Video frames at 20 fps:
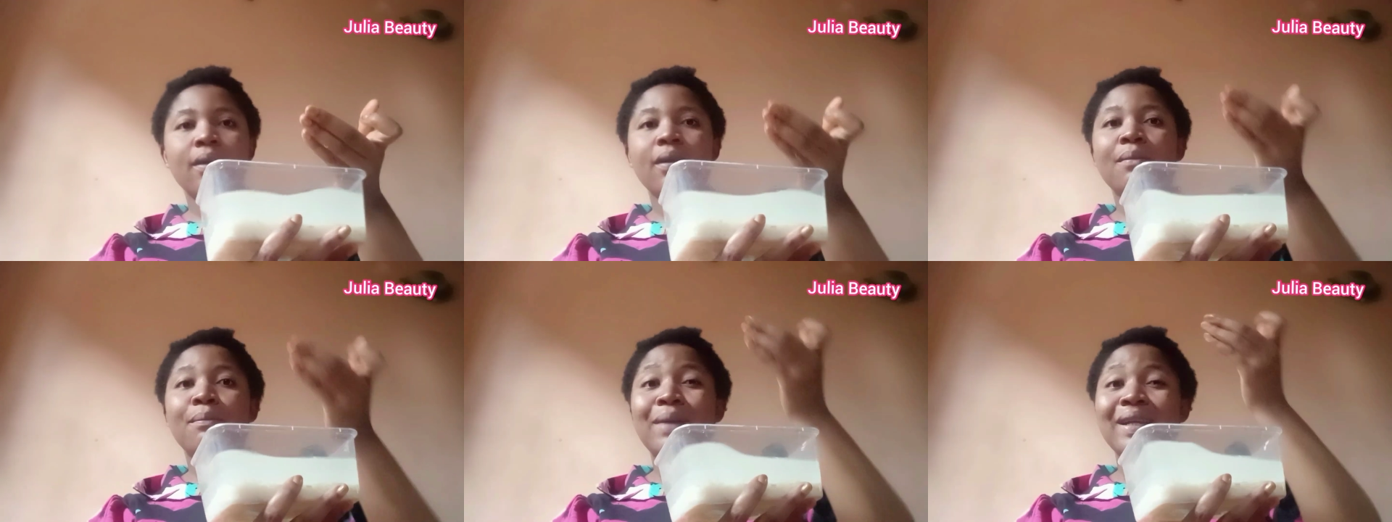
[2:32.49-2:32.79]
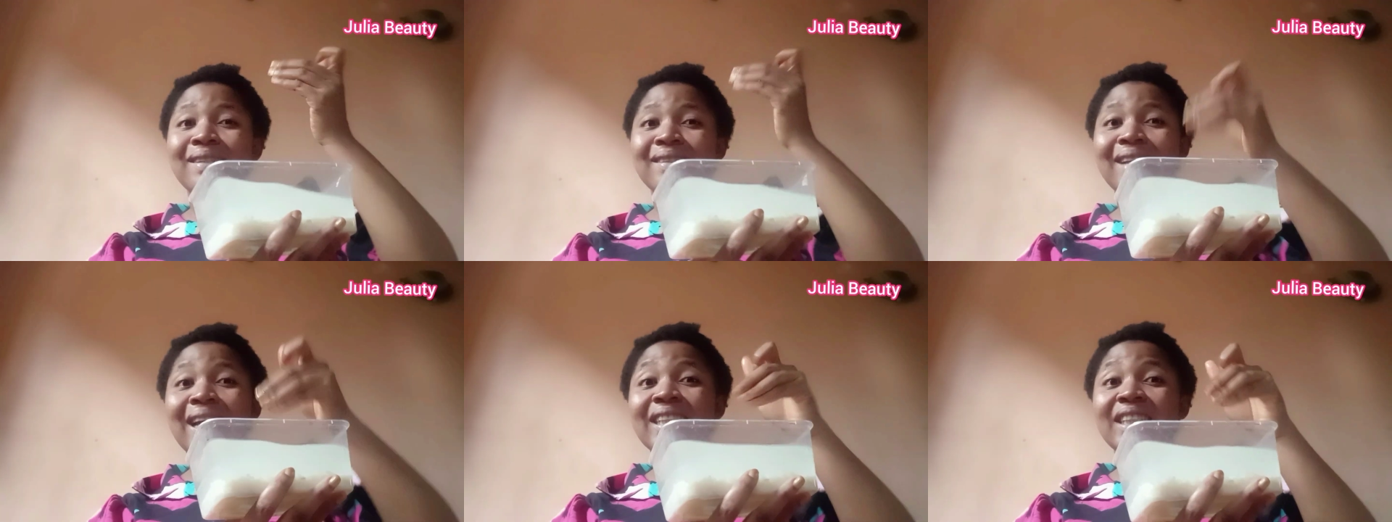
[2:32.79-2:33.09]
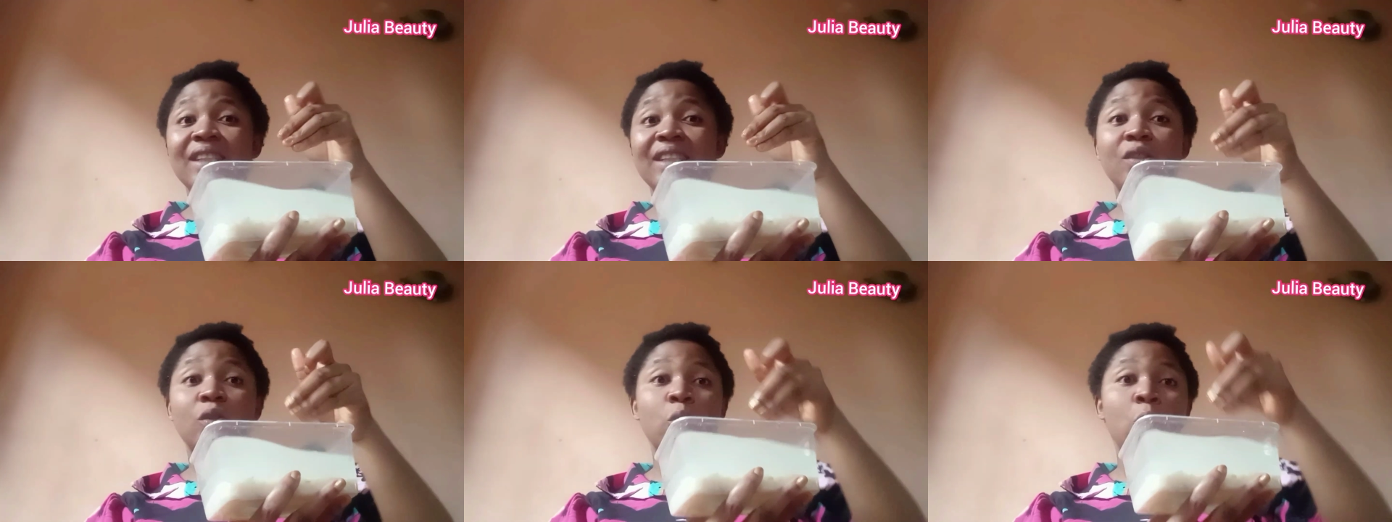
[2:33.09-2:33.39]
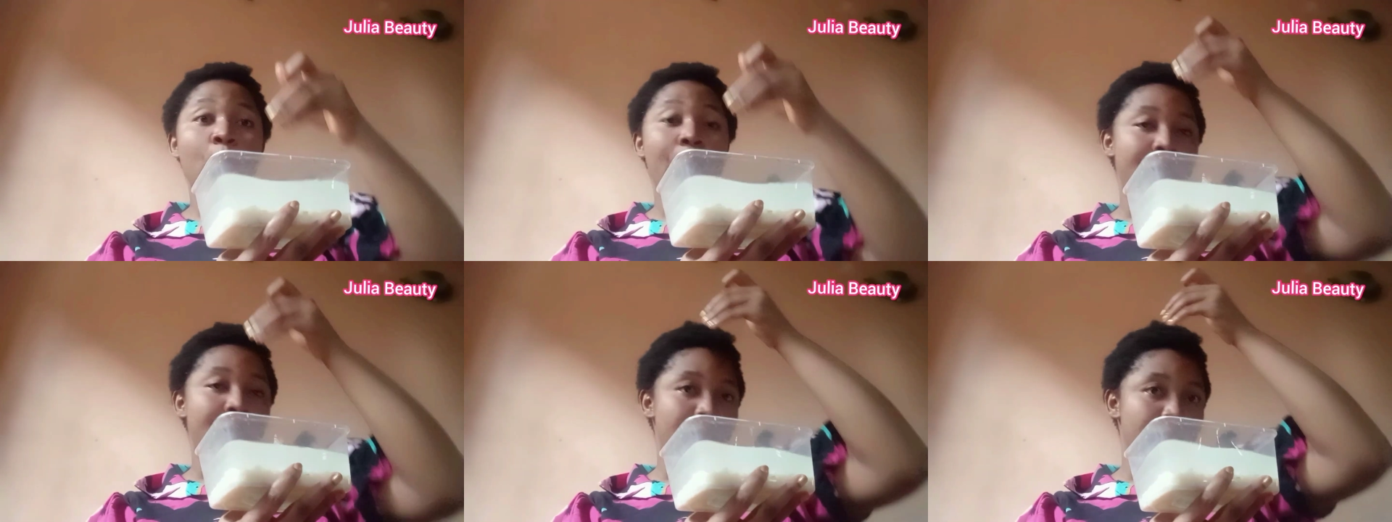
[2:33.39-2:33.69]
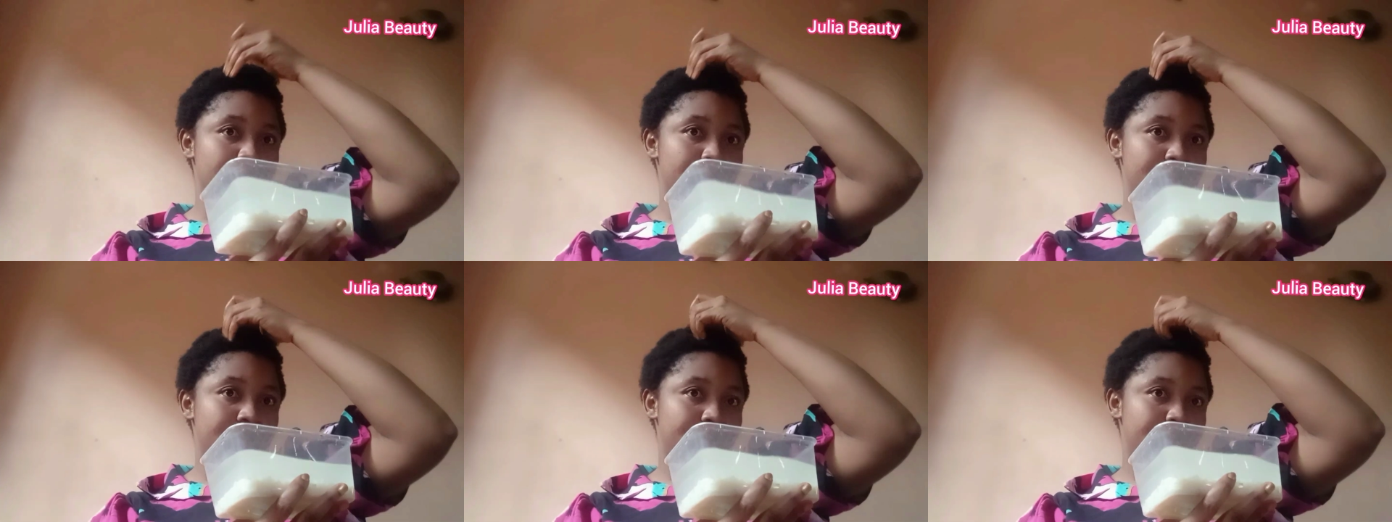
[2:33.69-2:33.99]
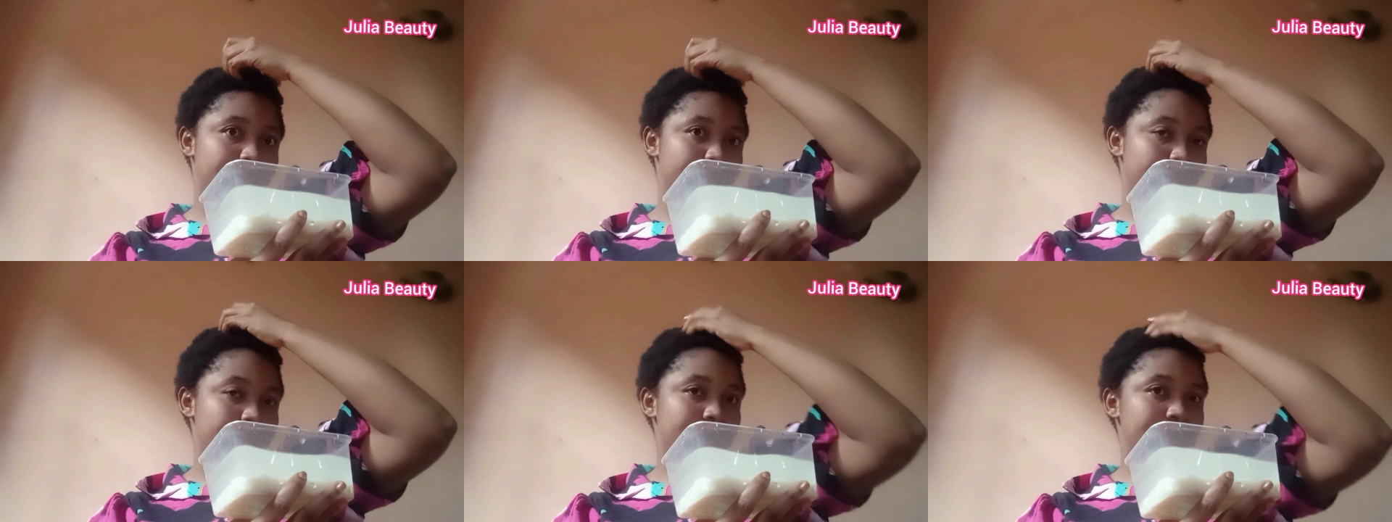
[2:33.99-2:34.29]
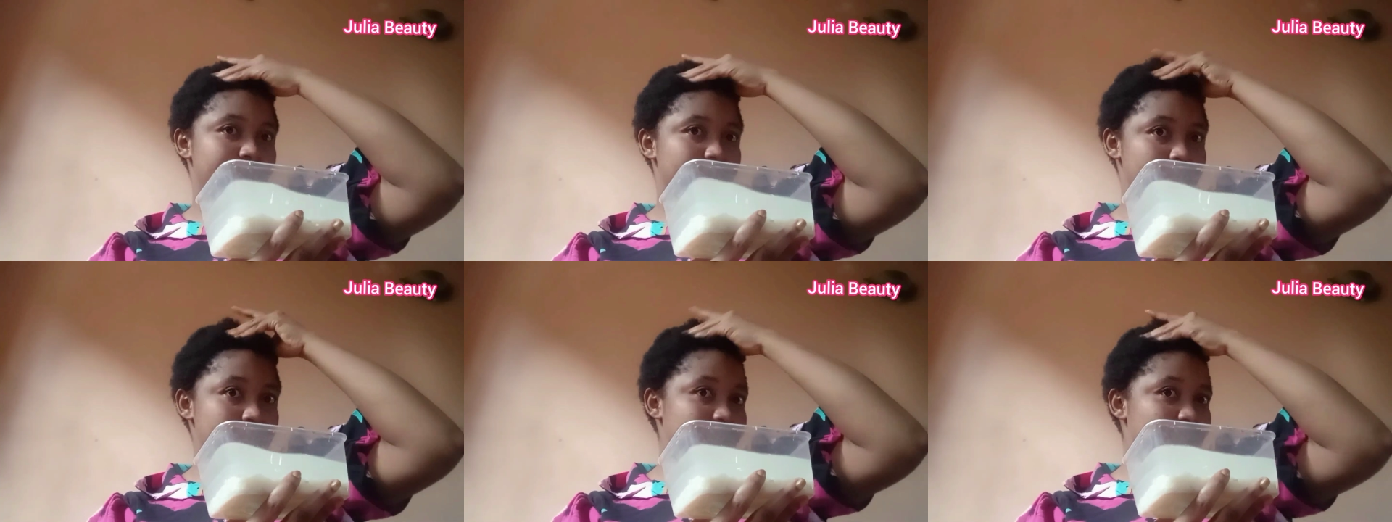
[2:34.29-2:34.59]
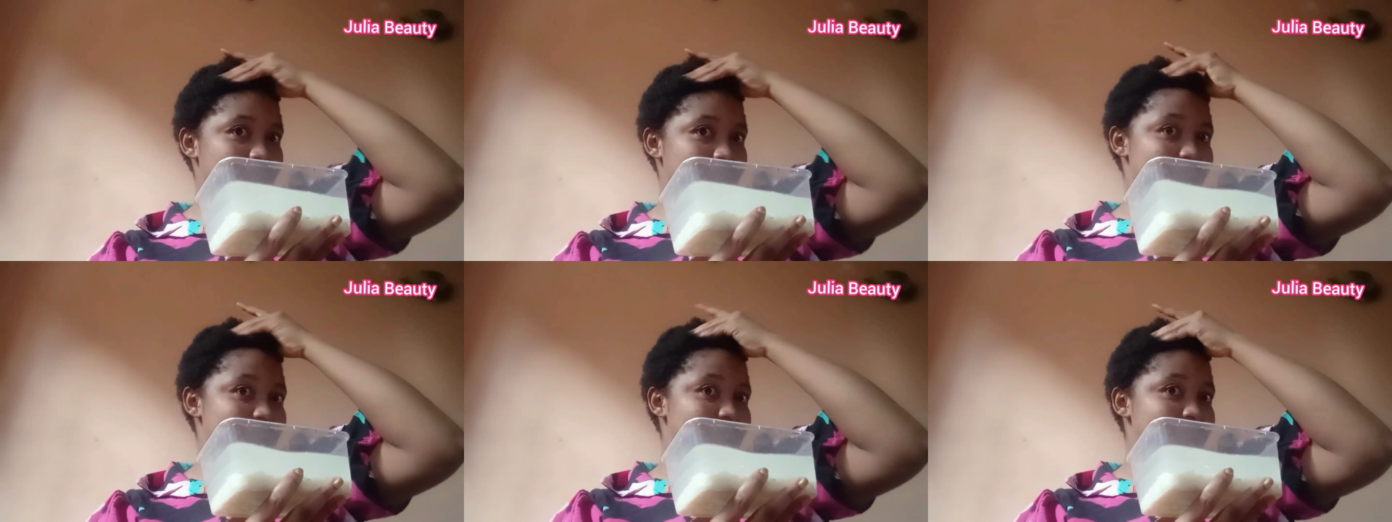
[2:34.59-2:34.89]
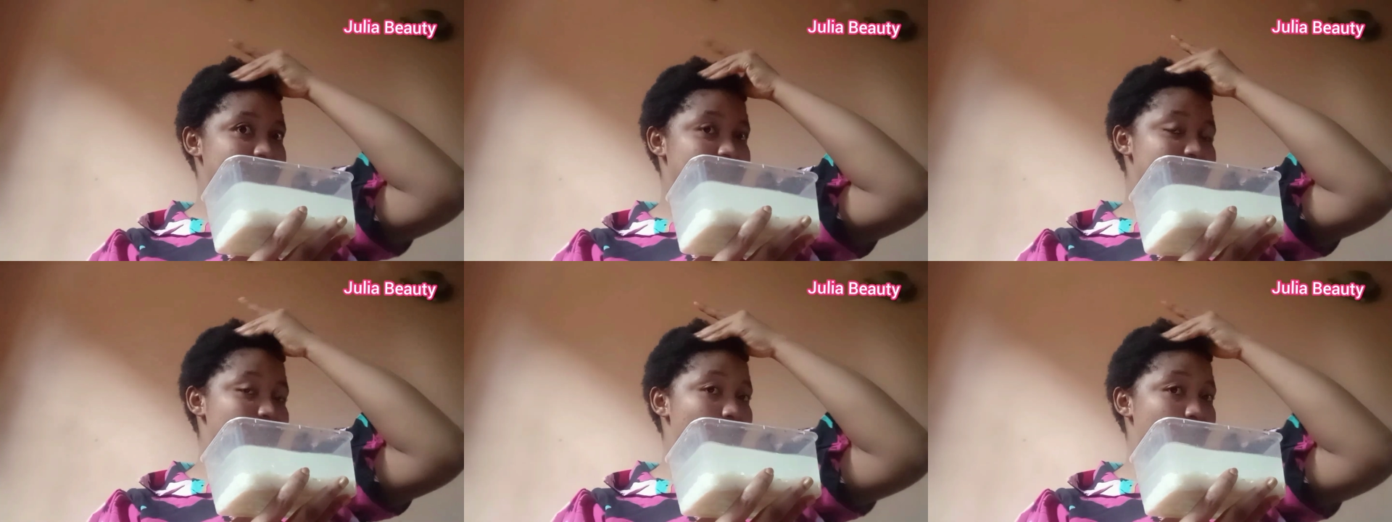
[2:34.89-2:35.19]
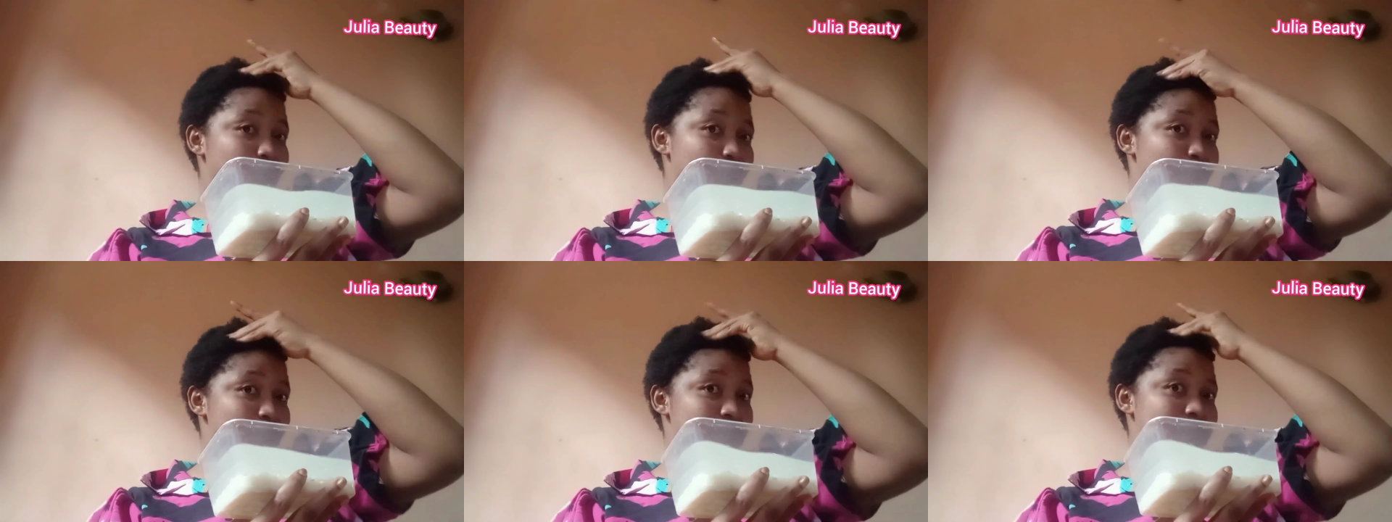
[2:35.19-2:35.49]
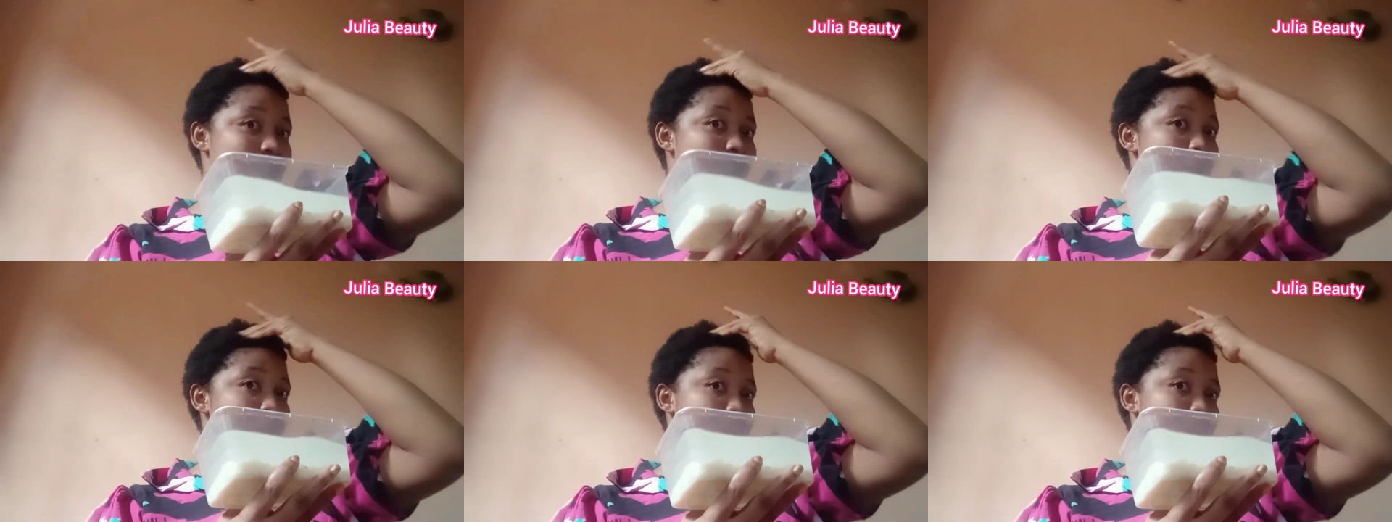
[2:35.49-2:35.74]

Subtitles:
Massage it well. Like this on your scalp.